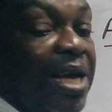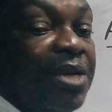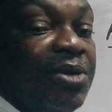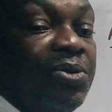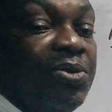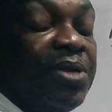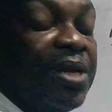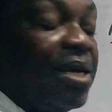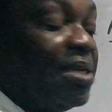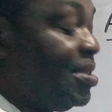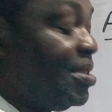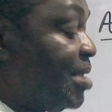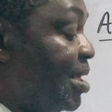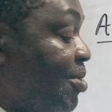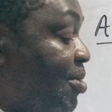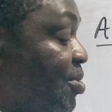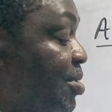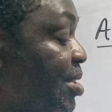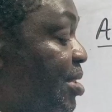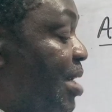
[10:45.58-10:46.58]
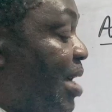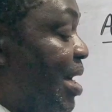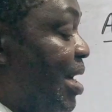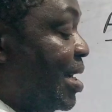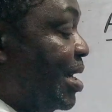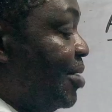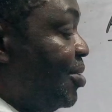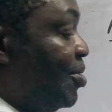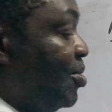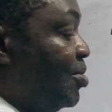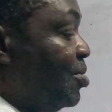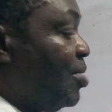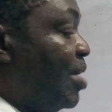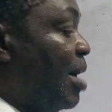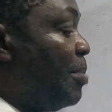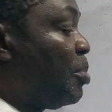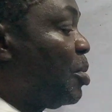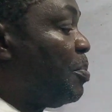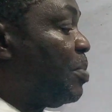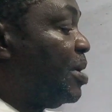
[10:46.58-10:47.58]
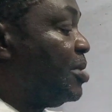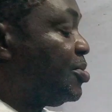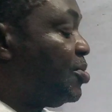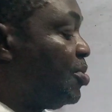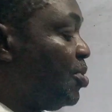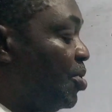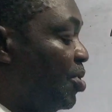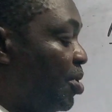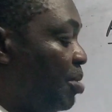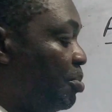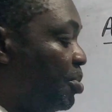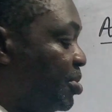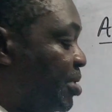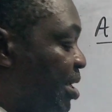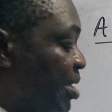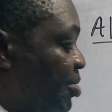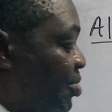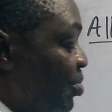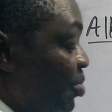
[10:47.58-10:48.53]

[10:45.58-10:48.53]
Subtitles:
are known as secondary alkanol. You have propan 2-O, butan